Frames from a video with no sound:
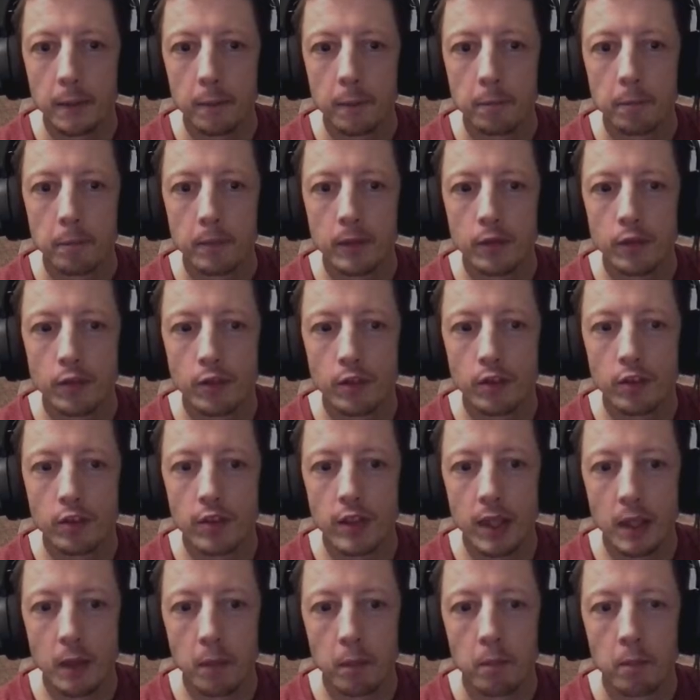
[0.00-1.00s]
as you can
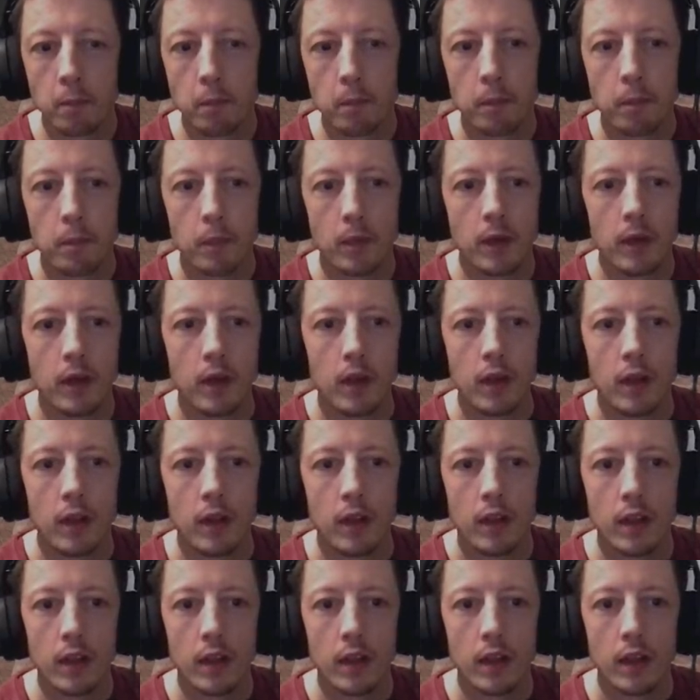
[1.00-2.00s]
see.
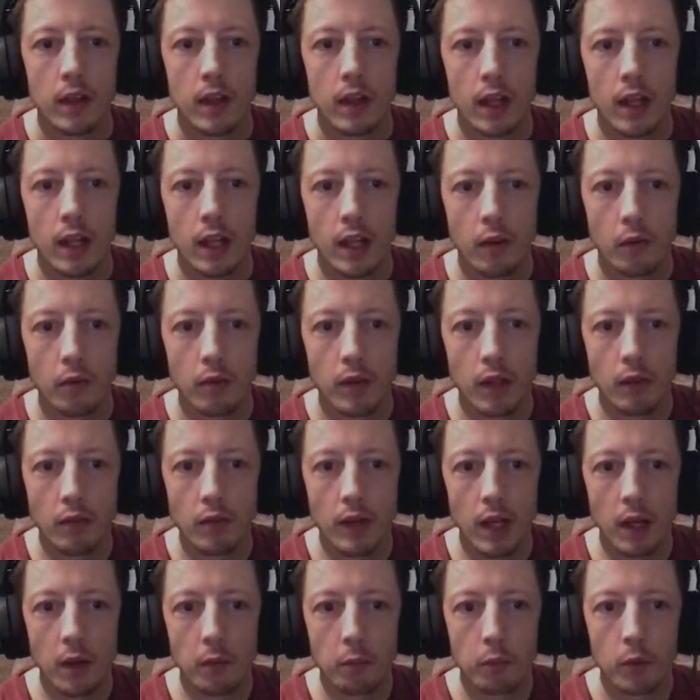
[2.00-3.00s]
And I was like,
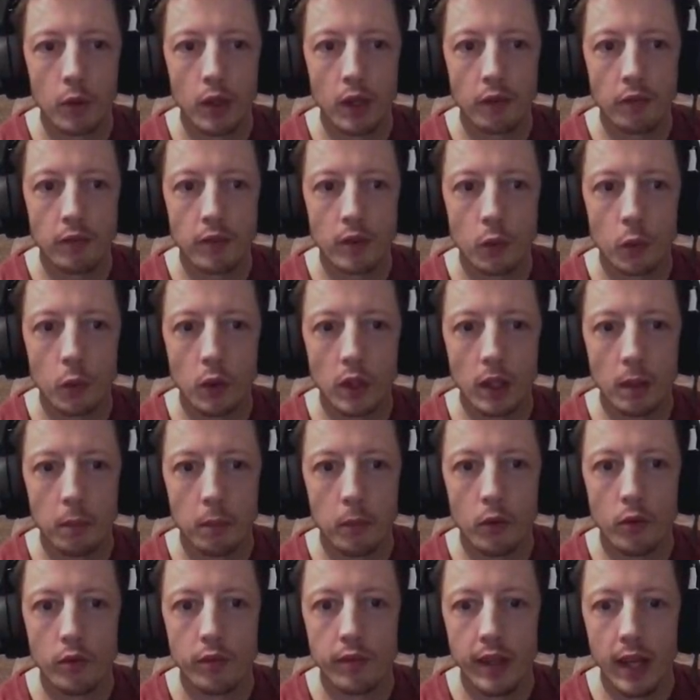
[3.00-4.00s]
right, I'm going to have to quickly
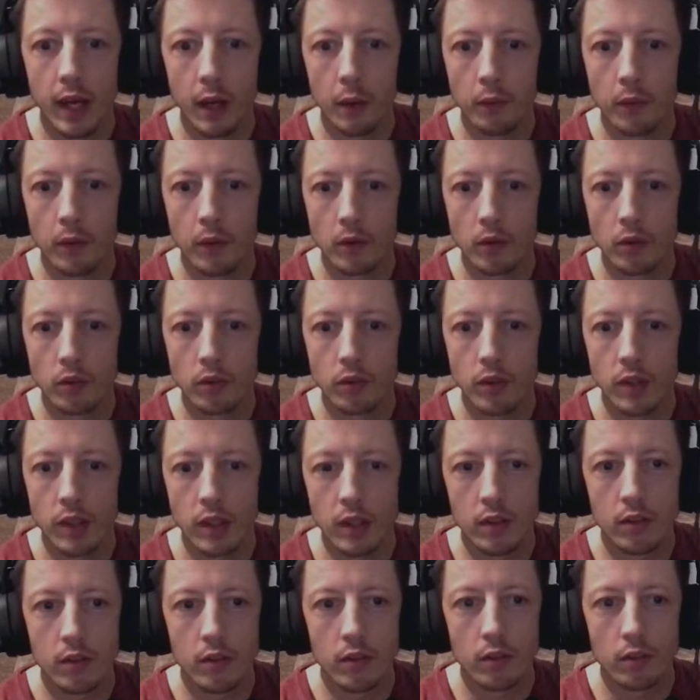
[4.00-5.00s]
move now though, because
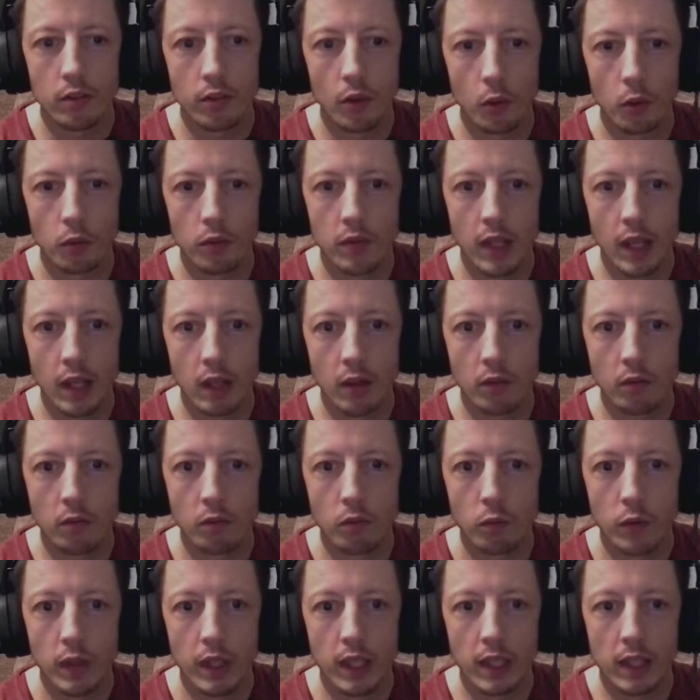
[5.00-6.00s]
the zone's getting
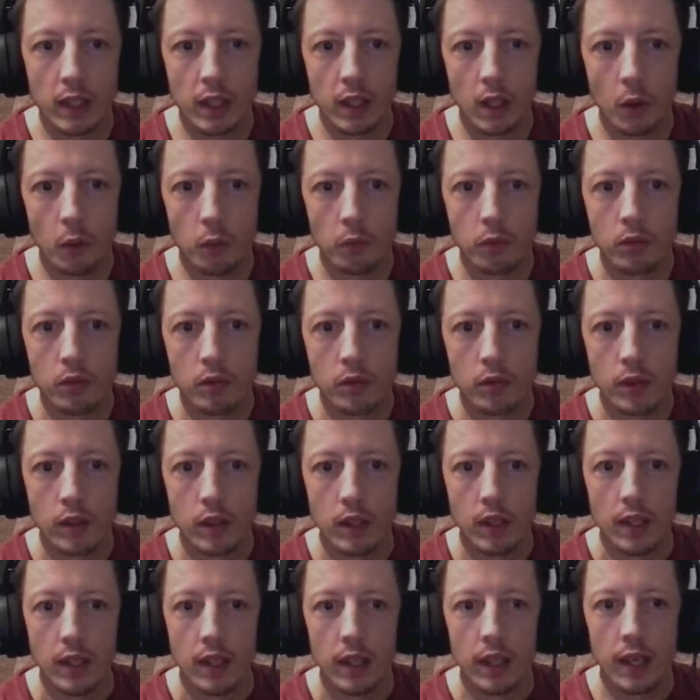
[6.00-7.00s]
really close
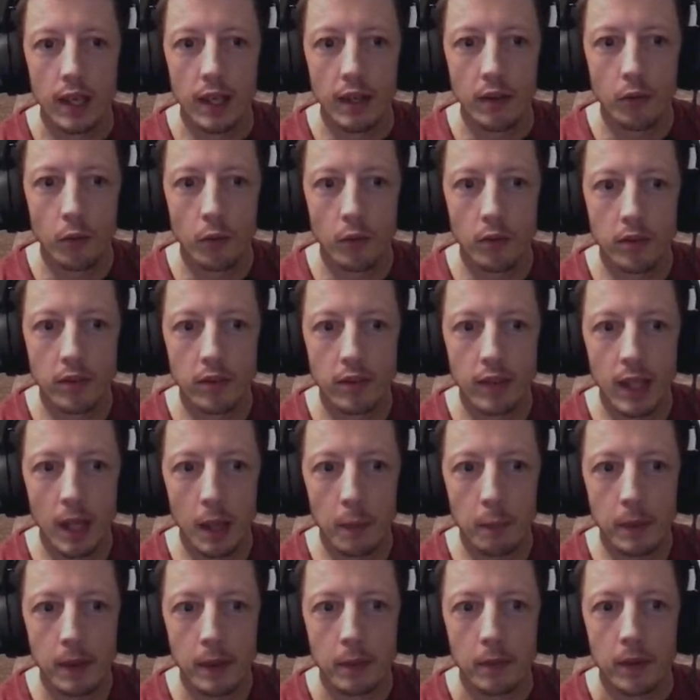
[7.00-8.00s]
and I don't want it to get
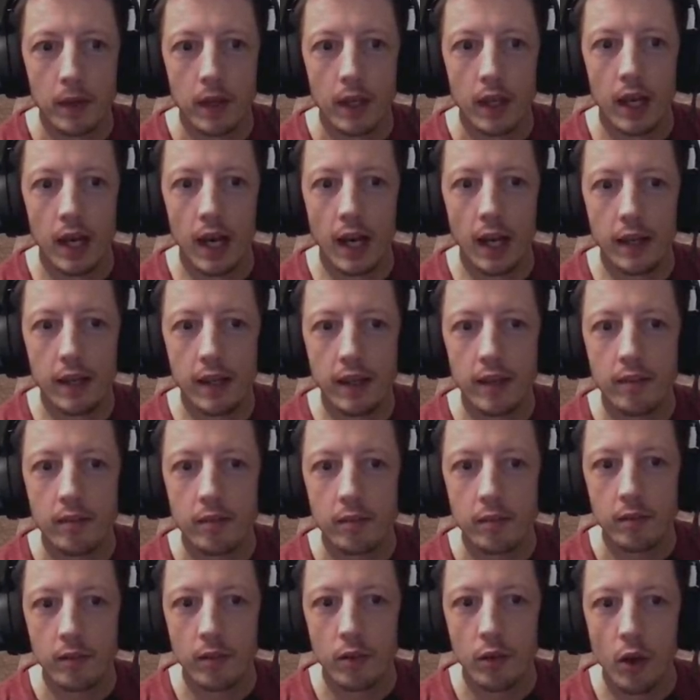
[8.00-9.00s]
me. I did
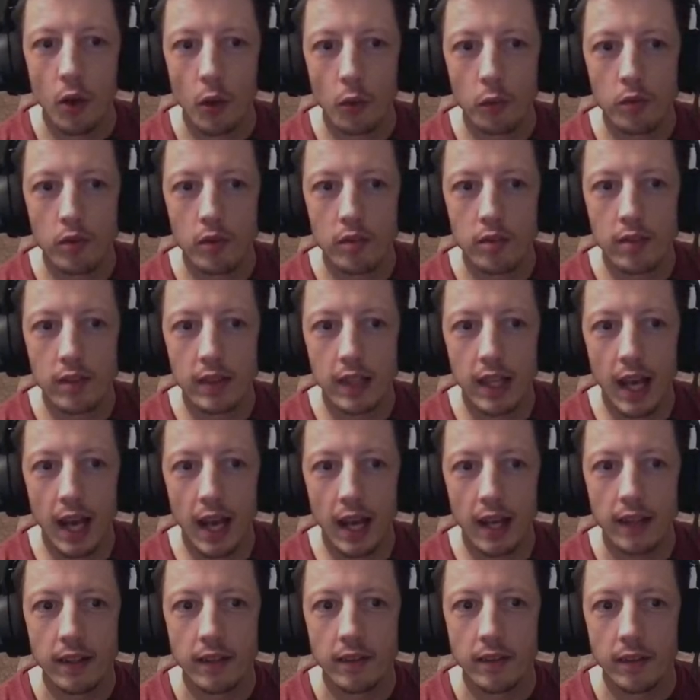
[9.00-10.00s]
notice the
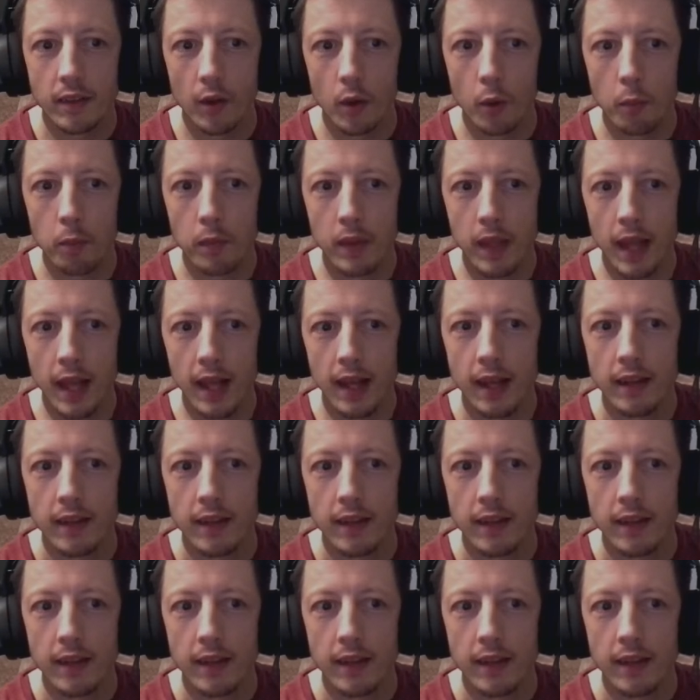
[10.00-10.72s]
guy up there